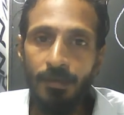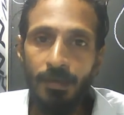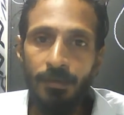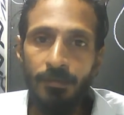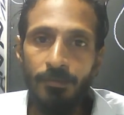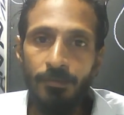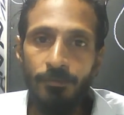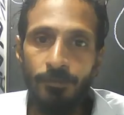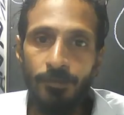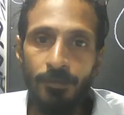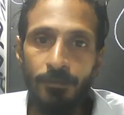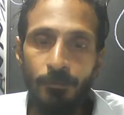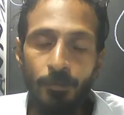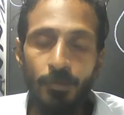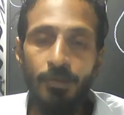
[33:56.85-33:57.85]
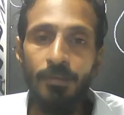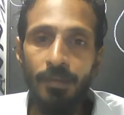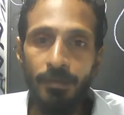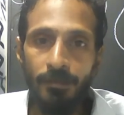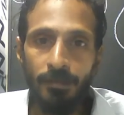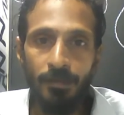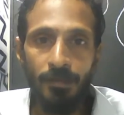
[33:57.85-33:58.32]
kind of pull
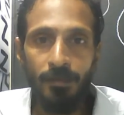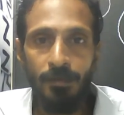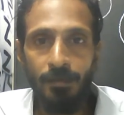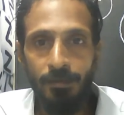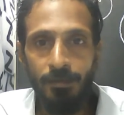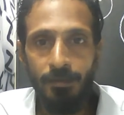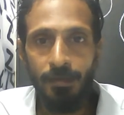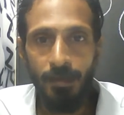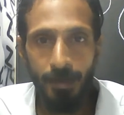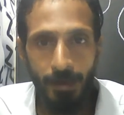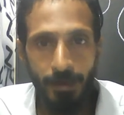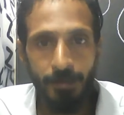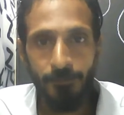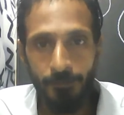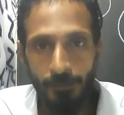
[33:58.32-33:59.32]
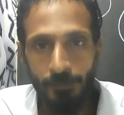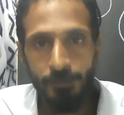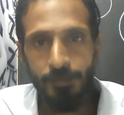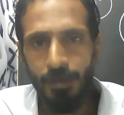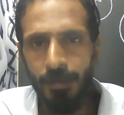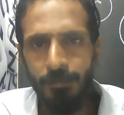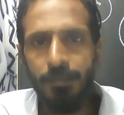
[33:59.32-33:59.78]
that Karunanidhi had,
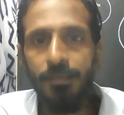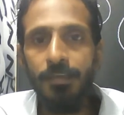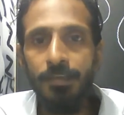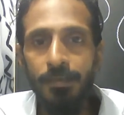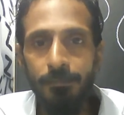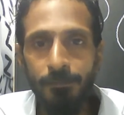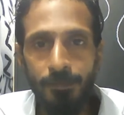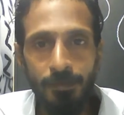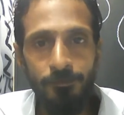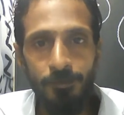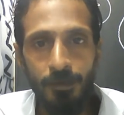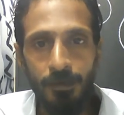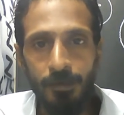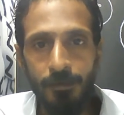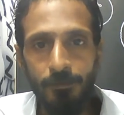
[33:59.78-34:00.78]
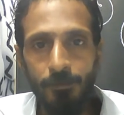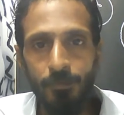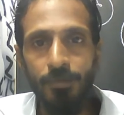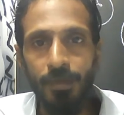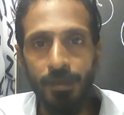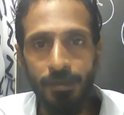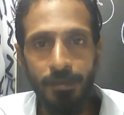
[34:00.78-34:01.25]
which I think he himself
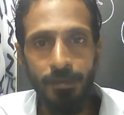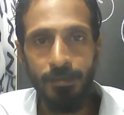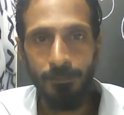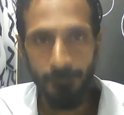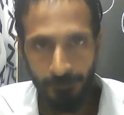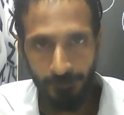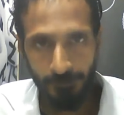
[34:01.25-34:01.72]
would agree.